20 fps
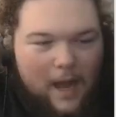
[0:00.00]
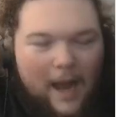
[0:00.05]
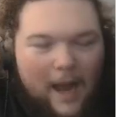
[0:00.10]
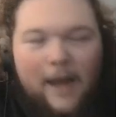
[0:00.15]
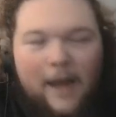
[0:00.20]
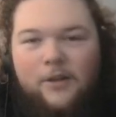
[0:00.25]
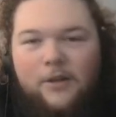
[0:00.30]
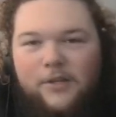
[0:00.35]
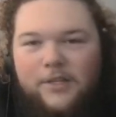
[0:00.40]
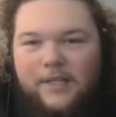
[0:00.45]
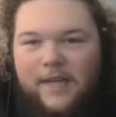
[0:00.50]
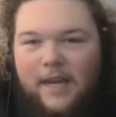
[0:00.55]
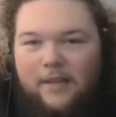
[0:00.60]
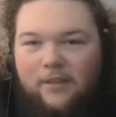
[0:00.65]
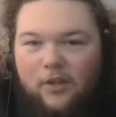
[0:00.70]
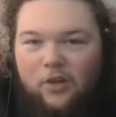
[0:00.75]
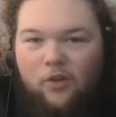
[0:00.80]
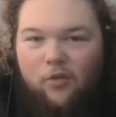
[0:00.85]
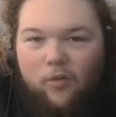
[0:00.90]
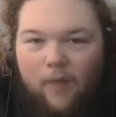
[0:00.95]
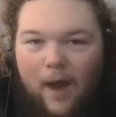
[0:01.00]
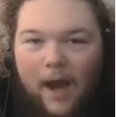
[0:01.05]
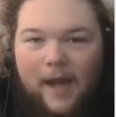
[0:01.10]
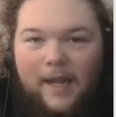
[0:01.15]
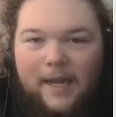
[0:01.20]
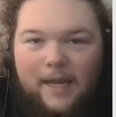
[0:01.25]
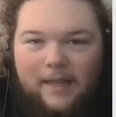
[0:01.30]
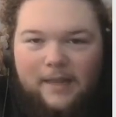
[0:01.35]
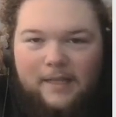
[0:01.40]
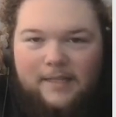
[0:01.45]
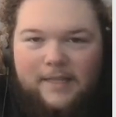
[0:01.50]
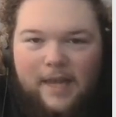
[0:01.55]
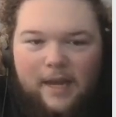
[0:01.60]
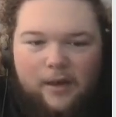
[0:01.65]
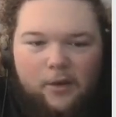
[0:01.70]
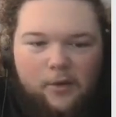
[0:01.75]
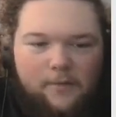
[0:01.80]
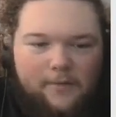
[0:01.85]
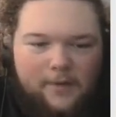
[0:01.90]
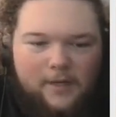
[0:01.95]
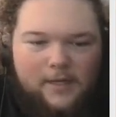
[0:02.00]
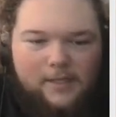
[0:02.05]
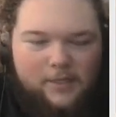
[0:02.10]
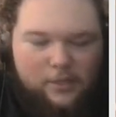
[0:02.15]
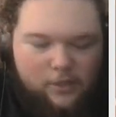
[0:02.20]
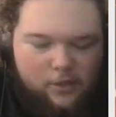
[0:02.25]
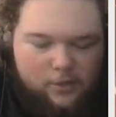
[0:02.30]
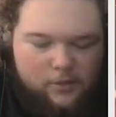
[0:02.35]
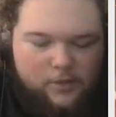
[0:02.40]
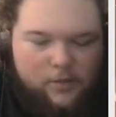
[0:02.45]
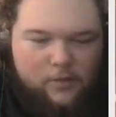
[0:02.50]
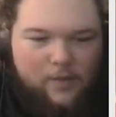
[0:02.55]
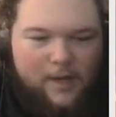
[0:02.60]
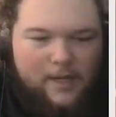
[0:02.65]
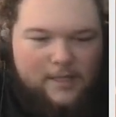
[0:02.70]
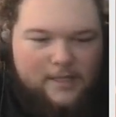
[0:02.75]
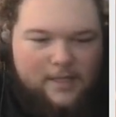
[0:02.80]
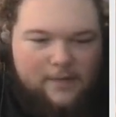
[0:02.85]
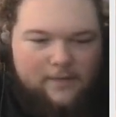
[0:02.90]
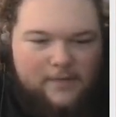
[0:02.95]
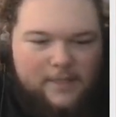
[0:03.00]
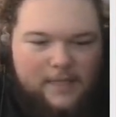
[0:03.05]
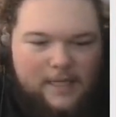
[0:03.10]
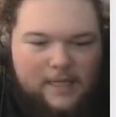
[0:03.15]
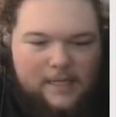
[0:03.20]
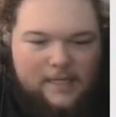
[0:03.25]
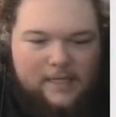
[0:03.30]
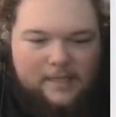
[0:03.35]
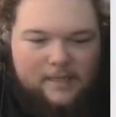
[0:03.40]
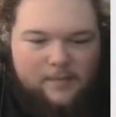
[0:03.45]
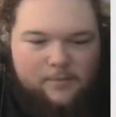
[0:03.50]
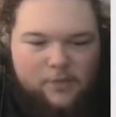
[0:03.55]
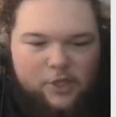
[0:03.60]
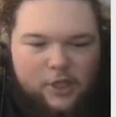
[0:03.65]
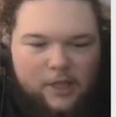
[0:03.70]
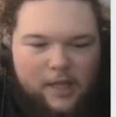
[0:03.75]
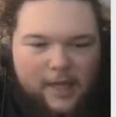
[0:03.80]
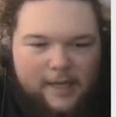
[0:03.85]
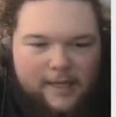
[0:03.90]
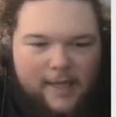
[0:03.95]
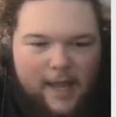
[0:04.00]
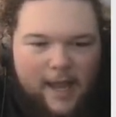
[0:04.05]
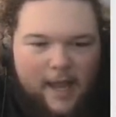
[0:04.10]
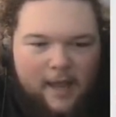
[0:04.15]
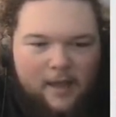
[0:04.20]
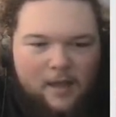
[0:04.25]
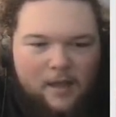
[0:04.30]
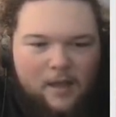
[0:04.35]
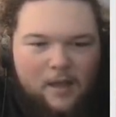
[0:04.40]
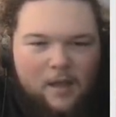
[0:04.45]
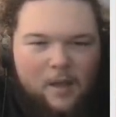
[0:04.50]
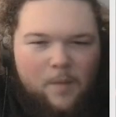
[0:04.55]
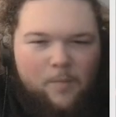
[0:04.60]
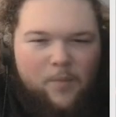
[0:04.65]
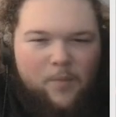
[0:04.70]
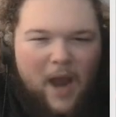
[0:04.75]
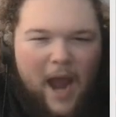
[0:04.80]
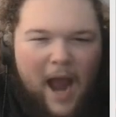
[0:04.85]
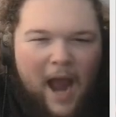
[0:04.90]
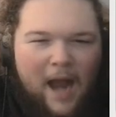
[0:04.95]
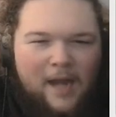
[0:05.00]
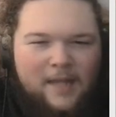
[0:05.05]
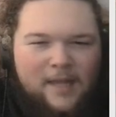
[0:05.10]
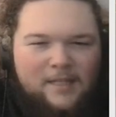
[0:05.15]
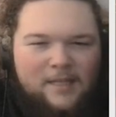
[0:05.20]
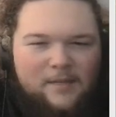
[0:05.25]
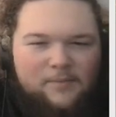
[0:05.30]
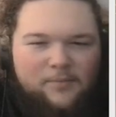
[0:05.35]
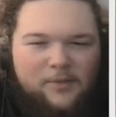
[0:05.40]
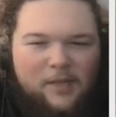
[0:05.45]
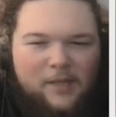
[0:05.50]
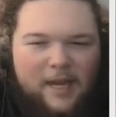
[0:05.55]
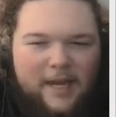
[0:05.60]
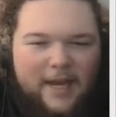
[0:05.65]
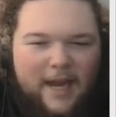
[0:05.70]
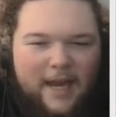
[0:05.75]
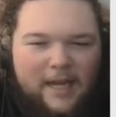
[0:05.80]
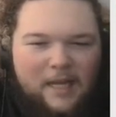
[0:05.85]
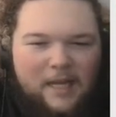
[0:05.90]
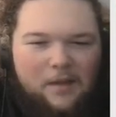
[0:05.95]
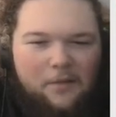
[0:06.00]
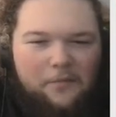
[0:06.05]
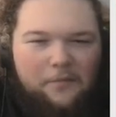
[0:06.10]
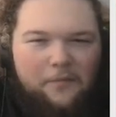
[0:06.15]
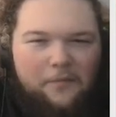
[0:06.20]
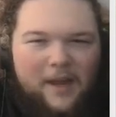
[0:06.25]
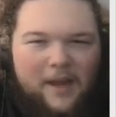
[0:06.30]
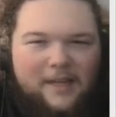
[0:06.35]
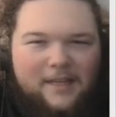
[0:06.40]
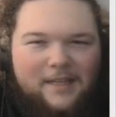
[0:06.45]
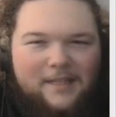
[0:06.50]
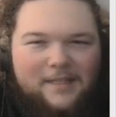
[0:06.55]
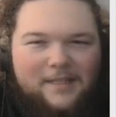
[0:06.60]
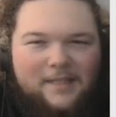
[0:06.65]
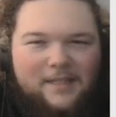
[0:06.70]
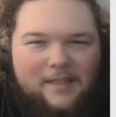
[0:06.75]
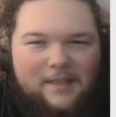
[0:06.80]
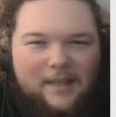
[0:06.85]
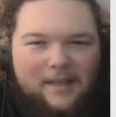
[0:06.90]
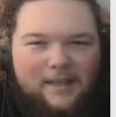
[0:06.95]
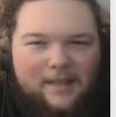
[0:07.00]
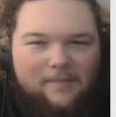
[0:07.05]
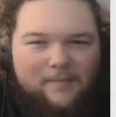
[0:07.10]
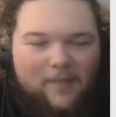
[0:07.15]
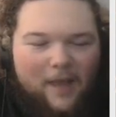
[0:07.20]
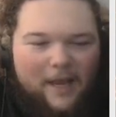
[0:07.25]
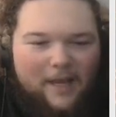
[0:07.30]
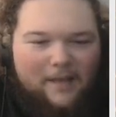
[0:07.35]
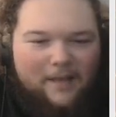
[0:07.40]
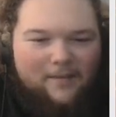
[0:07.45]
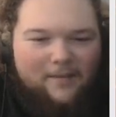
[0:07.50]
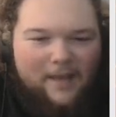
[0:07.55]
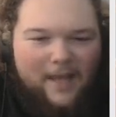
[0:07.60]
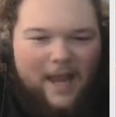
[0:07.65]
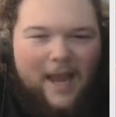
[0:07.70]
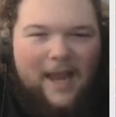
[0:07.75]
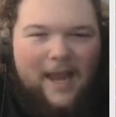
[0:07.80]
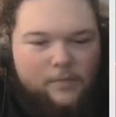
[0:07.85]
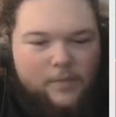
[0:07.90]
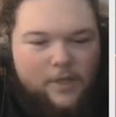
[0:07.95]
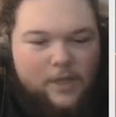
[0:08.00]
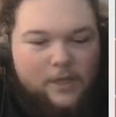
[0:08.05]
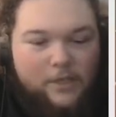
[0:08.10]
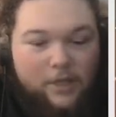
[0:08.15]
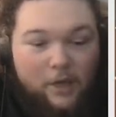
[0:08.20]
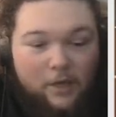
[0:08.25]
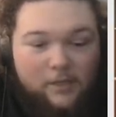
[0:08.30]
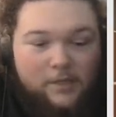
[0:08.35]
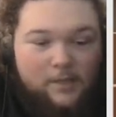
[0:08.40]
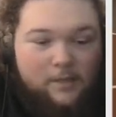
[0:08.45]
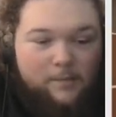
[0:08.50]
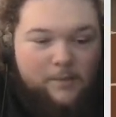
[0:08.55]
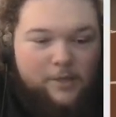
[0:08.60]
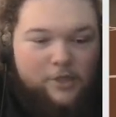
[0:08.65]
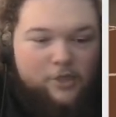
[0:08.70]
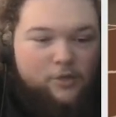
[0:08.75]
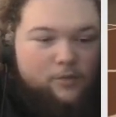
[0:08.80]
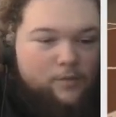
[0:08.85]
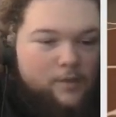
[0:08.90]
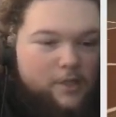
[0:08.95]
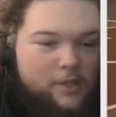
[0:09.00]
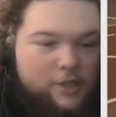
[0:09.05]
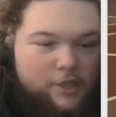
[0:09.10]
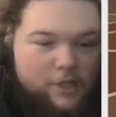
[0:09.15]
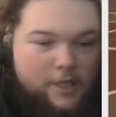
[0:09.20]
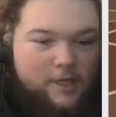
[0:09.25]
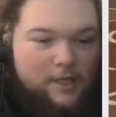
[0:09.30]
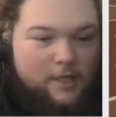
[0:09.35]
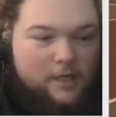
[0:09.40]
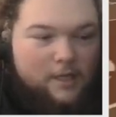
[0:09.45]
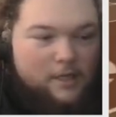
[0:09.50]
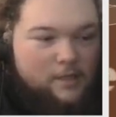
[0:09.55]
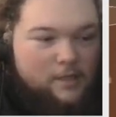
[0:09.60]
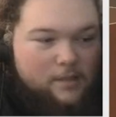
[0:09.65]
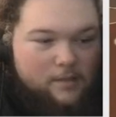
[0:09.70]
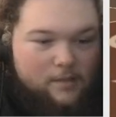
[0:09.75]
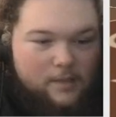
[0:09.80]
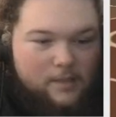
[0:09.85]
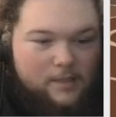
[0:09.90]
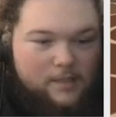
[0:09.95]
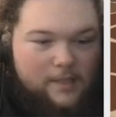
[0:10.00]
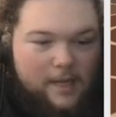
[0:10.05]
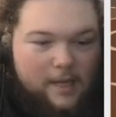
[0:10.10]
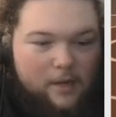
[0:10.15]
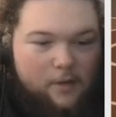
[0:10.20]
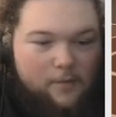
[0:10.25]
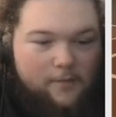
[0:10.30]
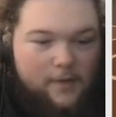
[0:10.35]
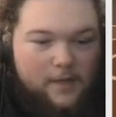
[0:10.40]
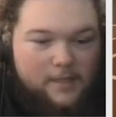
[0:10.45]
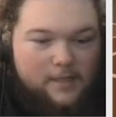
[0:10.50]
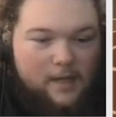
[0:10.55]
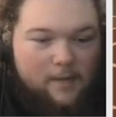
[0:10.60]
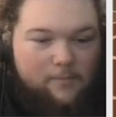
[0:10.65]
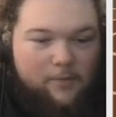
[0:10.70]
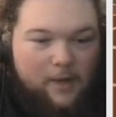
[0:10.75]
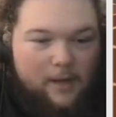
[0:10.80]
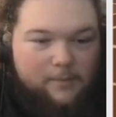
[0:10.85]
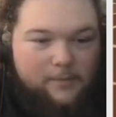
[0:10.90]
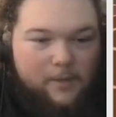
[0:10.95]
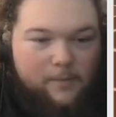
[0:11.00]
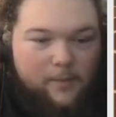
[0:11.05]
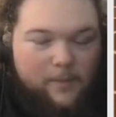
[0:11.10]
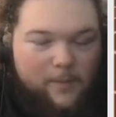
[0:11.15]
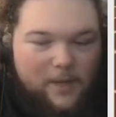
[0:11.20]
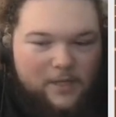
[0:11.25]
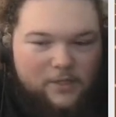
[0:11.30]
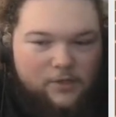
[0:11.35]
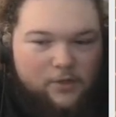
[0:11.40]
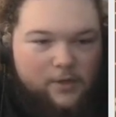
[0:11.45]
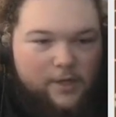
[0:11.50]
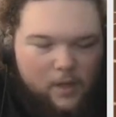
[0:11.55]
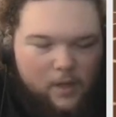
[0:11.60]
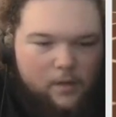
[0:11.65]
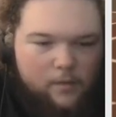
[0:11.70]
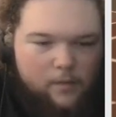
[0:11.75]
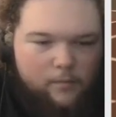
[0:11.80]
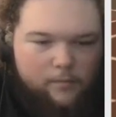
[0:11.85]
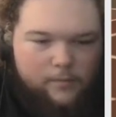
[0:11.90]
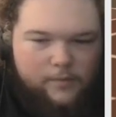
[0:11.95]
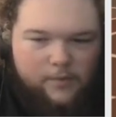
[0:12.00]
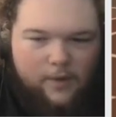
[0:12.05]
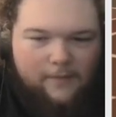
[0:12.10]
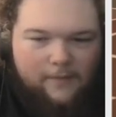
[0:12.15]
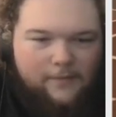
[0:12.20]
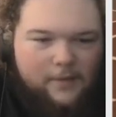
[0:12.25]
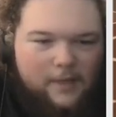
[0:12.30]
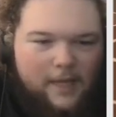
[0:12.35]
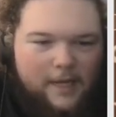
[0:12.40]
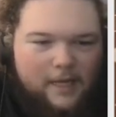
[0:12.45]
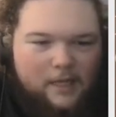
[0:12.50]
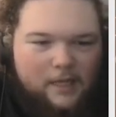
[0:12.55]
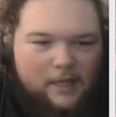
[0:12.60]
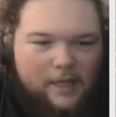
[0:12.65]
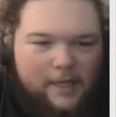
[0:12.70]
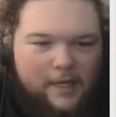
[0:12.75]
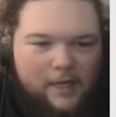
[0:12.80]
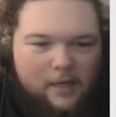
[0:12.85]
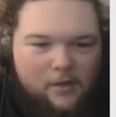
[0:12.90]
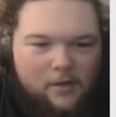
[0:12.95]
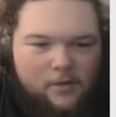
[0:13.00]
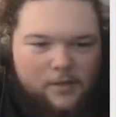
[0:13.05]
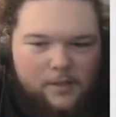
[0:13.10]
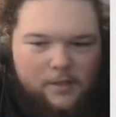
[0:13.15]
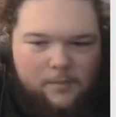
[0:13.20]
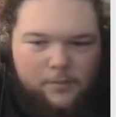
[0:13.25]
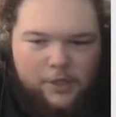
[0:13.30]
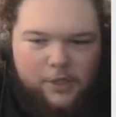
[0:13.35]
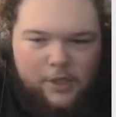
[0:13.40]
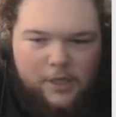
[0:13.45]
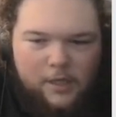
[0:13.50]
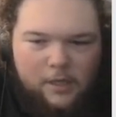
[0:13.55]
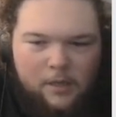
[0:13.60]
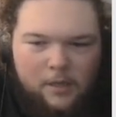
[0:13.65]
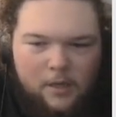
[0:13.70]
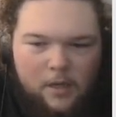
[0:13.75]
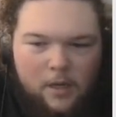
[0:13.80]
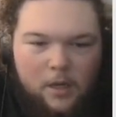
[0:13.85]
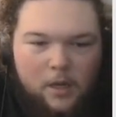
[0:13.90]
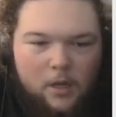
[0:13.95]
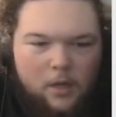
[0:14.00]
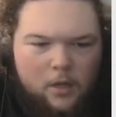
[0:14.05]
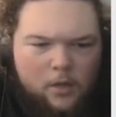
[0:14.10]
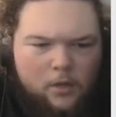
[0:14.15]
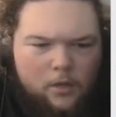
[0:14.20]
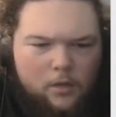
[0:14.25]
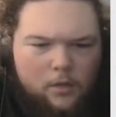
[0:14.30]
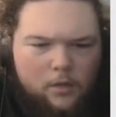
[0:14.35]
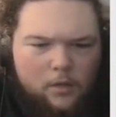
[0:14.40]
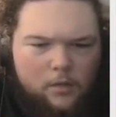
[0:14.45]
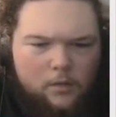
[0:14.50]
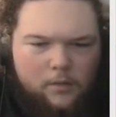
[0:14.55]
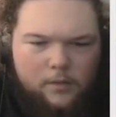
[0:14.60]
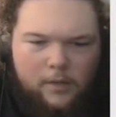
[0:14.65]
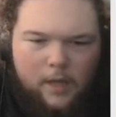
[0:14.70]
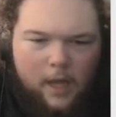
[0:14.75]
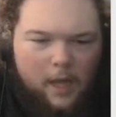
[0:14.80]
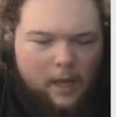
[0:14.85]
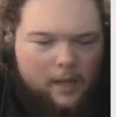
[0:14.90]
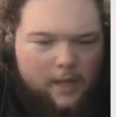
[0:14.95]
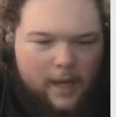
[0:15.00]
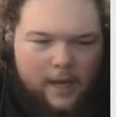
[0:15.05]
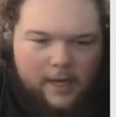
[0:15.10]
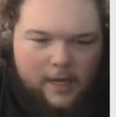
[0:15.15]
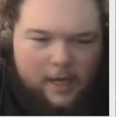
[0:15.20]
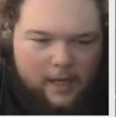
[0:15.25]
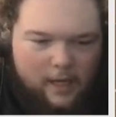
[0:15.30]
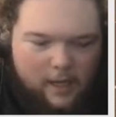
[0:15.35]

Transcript: I understand the grinding the takeover because, you know, two K seventeen did some shit like that. But how does it play any effect into the, like, the game? Because y'all see me shooting this shit and this, this takeover has not popped up on my screen. Do I have to, like, click it or some shit? Nah, that ain't